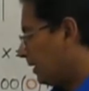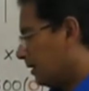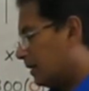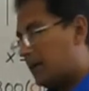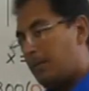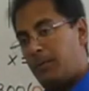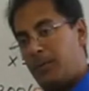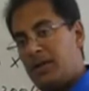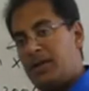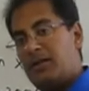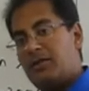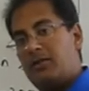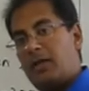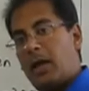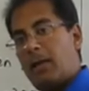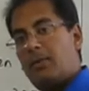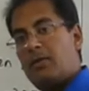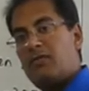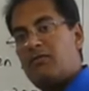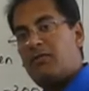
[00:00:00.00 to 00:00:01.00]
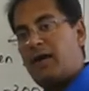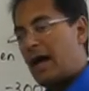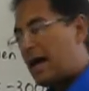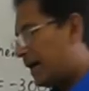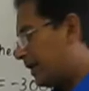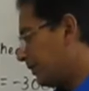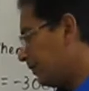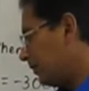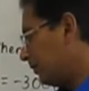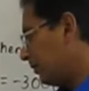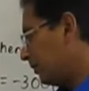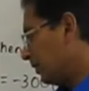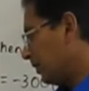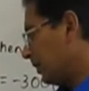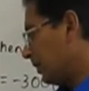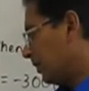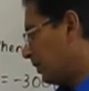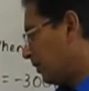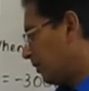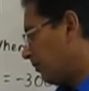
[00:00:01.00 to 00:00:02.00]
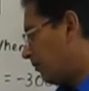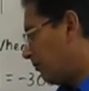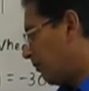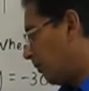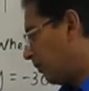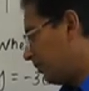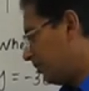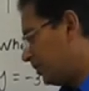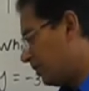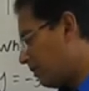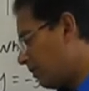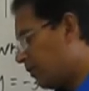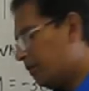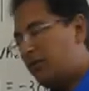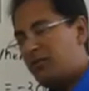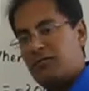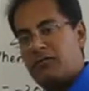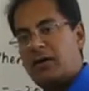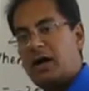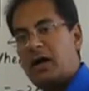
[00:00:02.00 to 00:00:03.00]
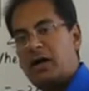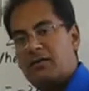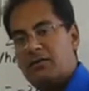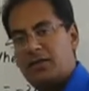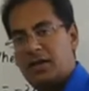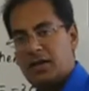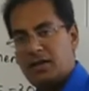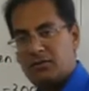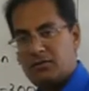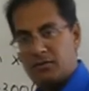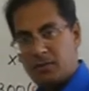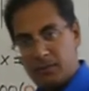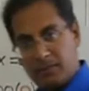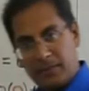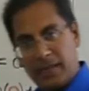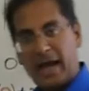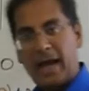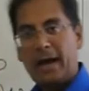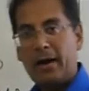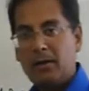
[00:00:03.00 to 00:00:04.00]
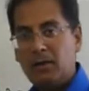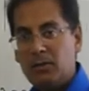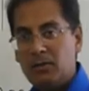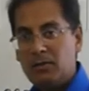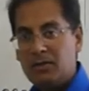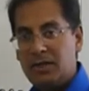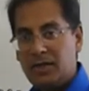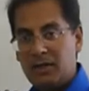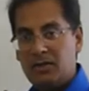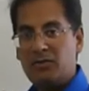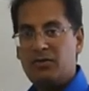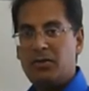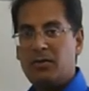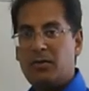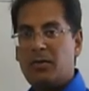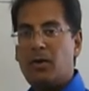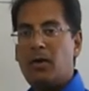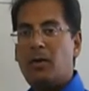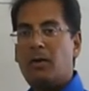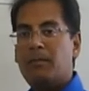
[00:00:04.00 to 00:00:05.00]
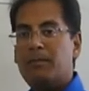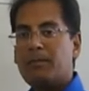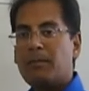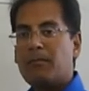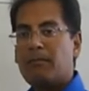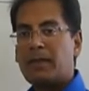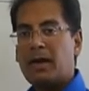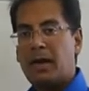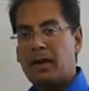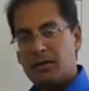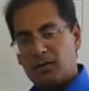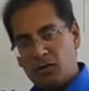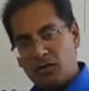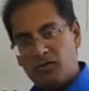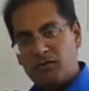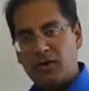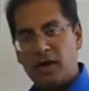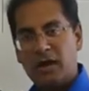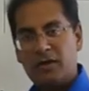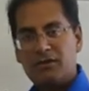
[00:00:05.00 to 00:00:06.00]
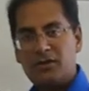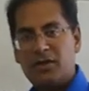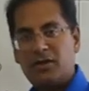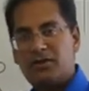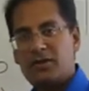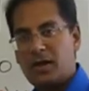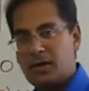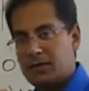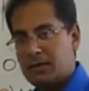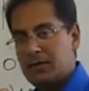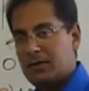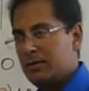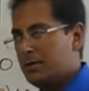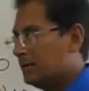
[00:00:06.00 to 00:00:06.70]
Complete a table of values for 0 to 5 years, from now, year 0, and go 5 years out.